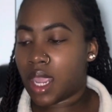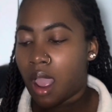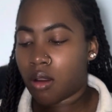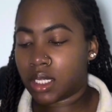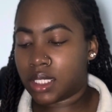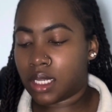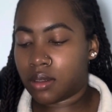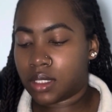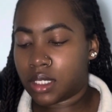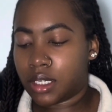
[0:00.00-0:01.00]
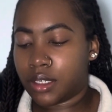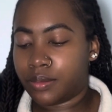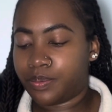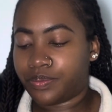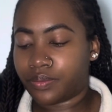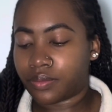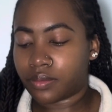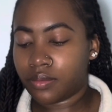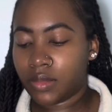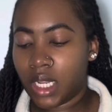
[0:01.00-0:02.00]
Alka-Seltzer.
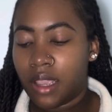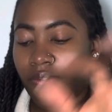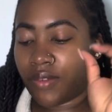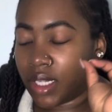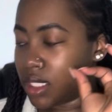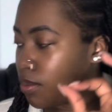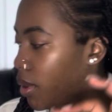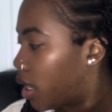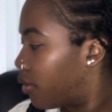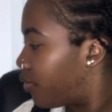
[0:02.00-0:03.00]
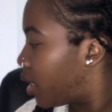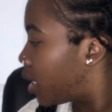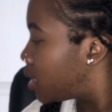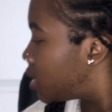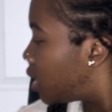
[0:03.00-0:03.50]
It fits perfect.